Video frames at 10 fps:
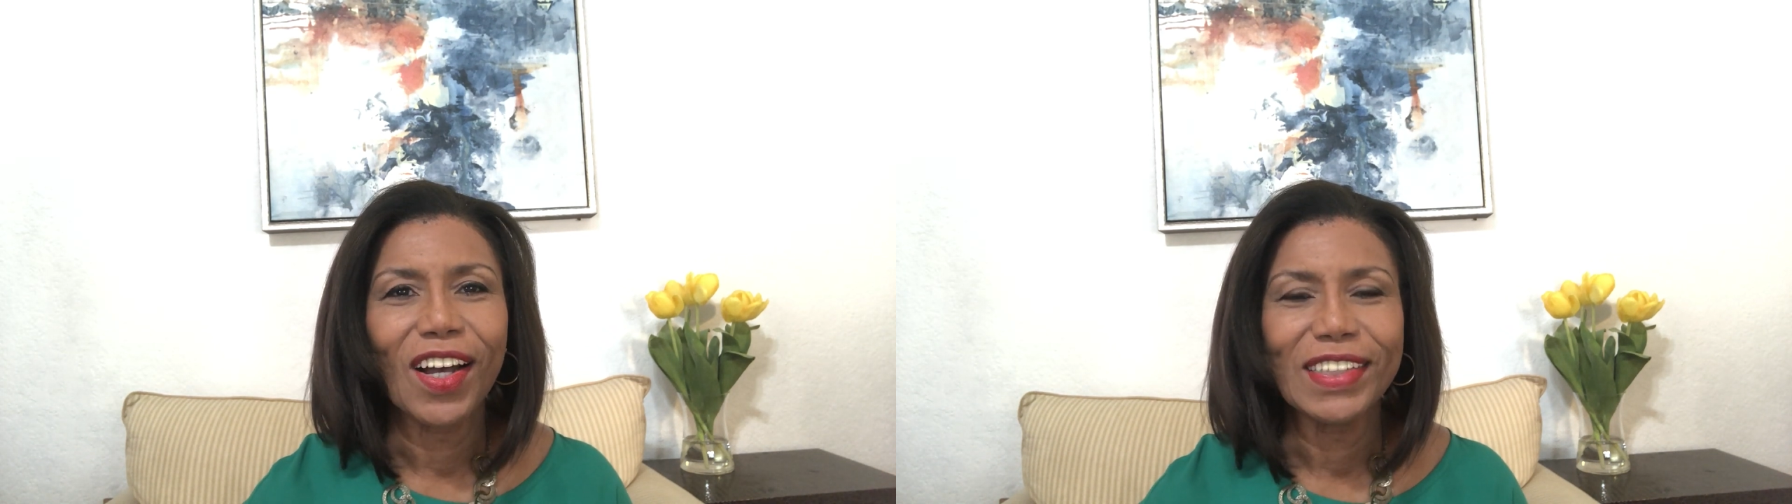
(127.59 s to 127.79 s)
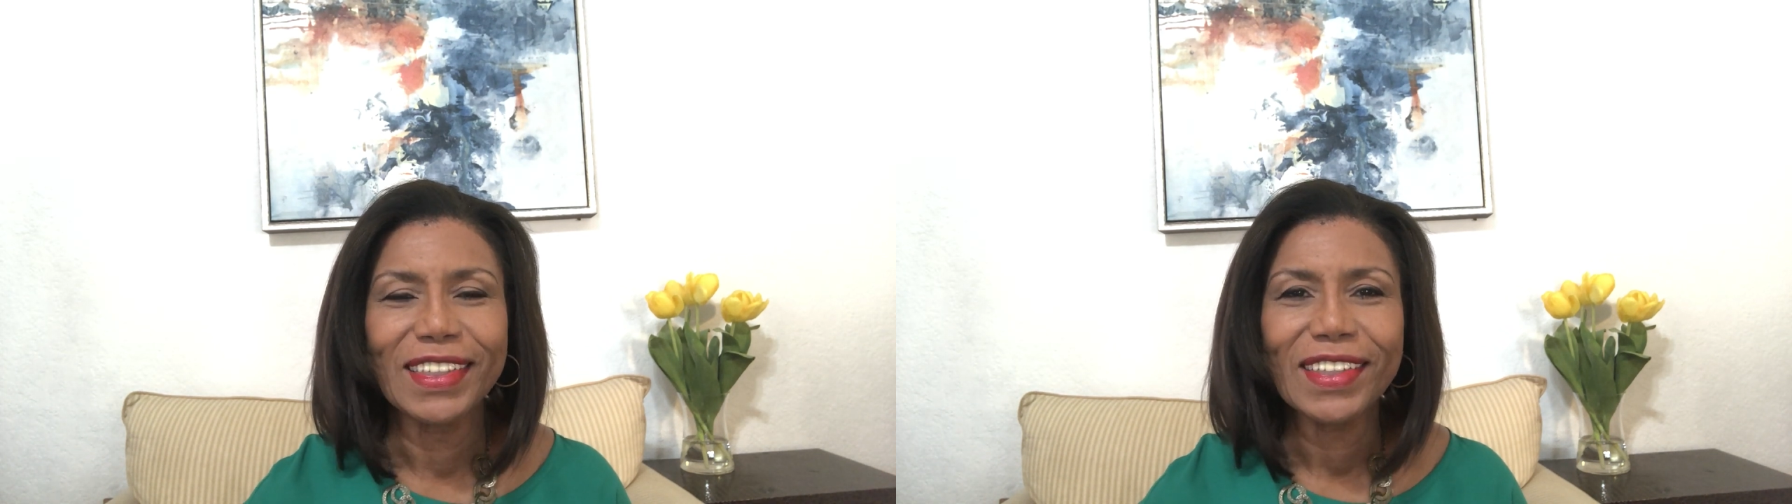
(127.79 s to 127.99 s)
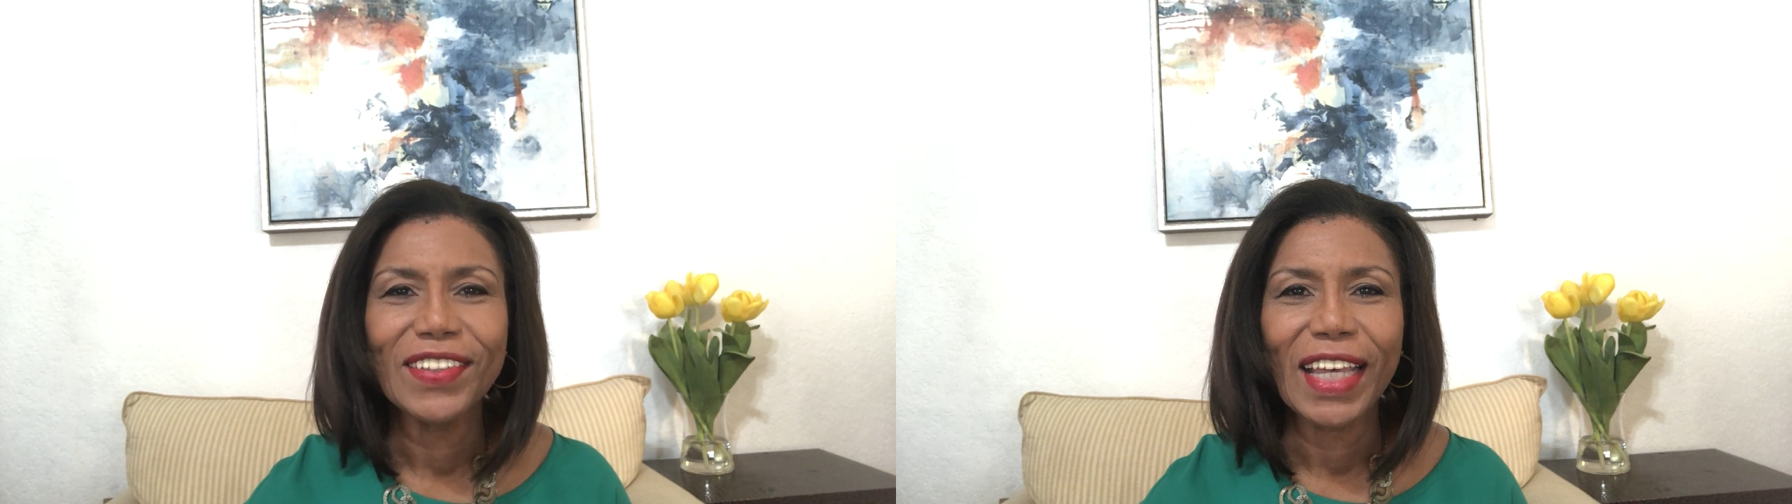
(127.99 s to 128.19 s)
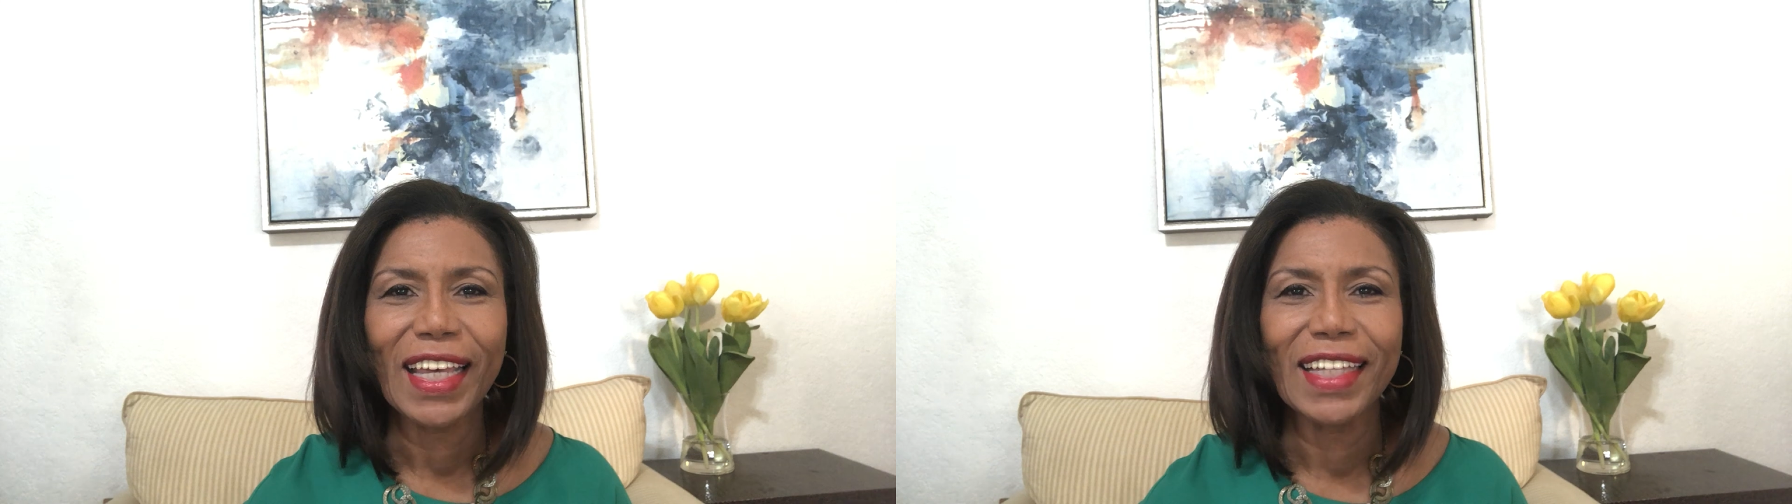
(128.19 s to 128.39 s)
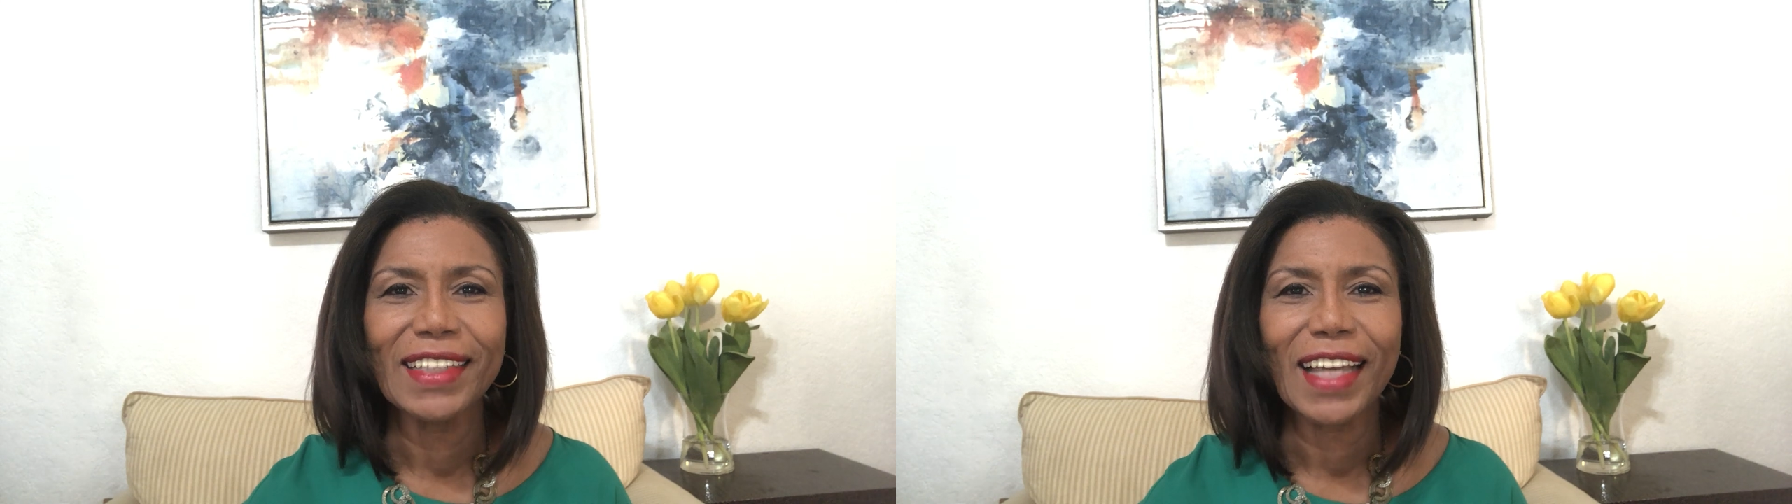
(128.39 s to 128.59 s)
Until
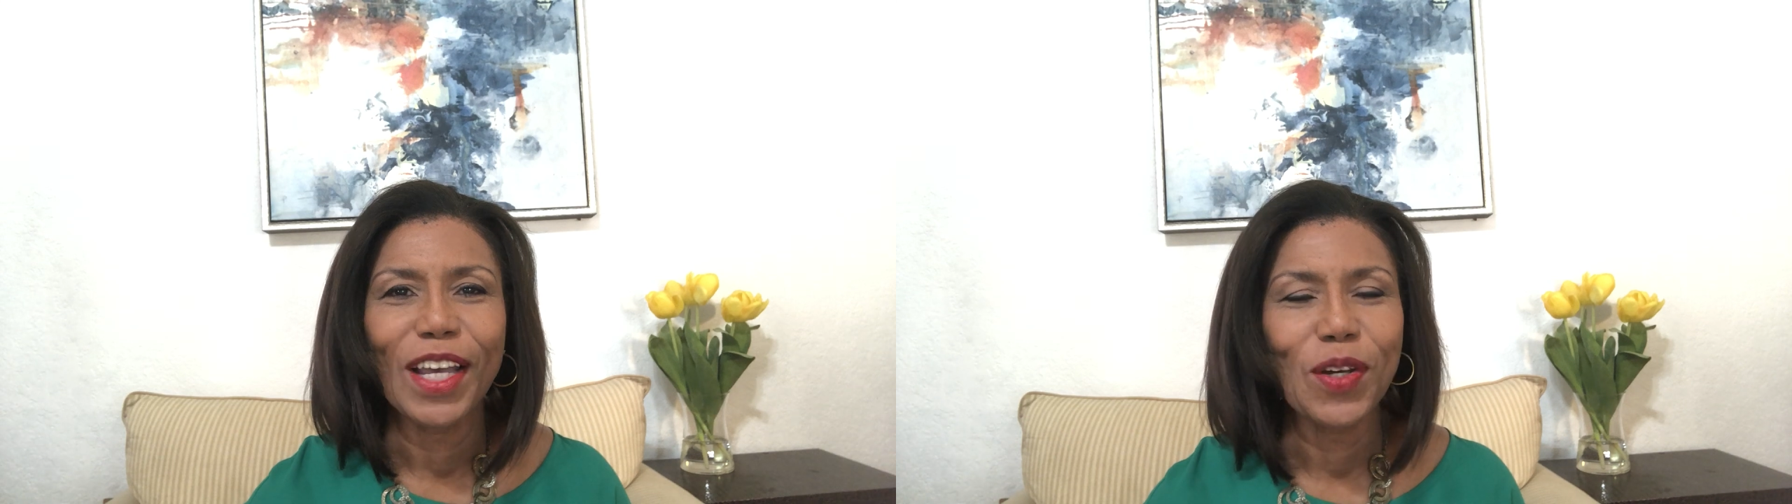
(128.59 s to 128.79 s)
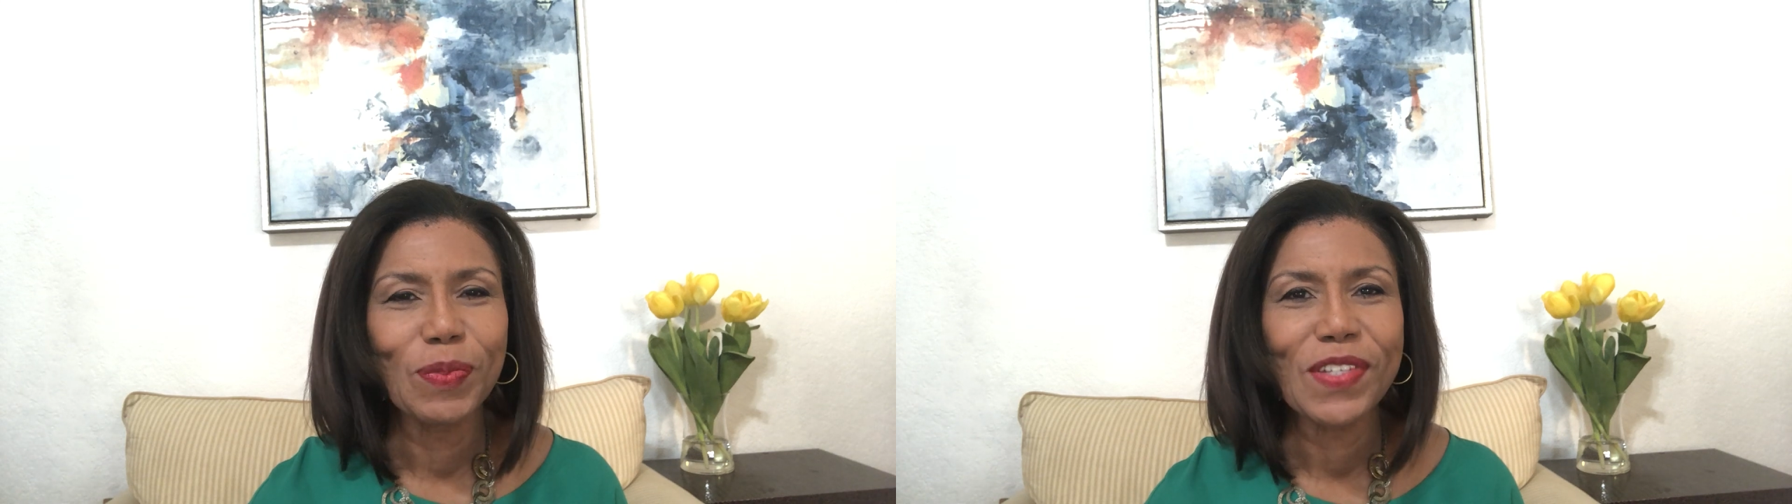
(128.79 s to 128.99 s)
then, I hope